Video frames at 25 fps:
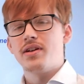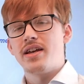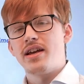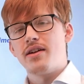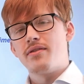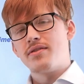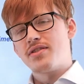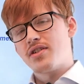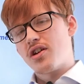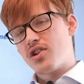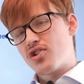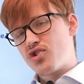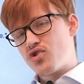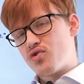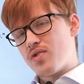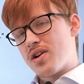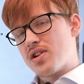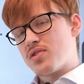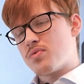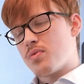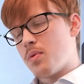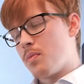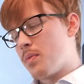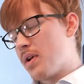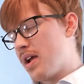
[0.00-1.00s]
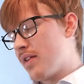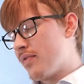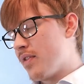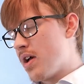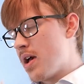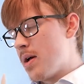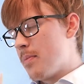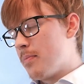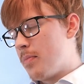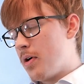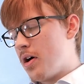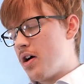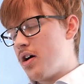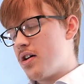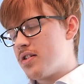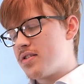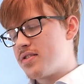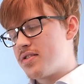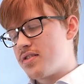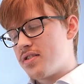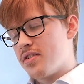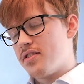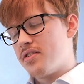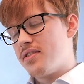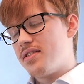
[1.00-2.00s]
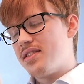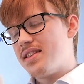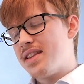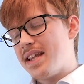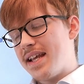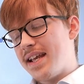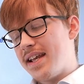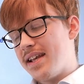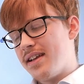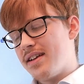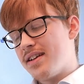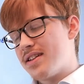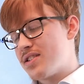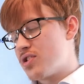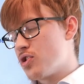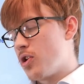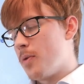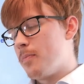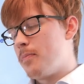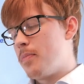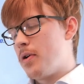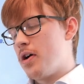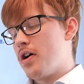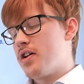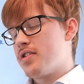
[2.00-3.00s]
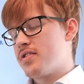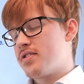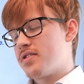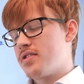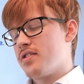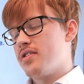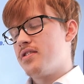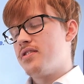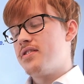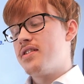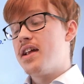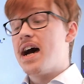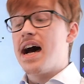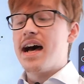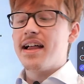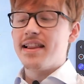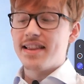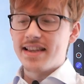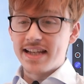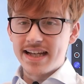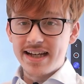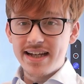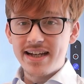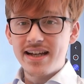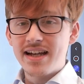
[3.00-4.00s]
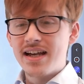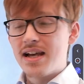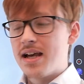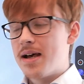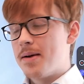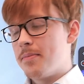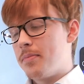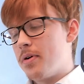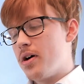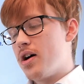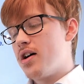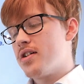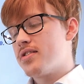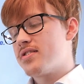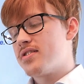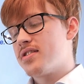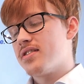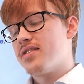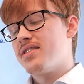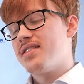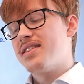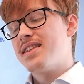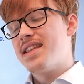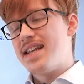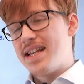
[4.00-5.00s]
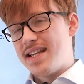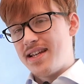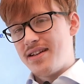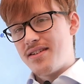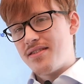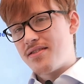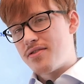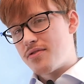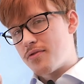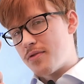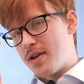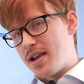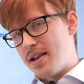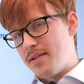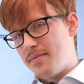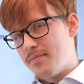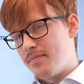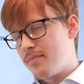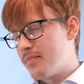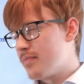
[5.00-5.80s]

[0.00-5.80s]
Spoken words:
here is our stressed one? We have personally. It's not personally, personally. 3.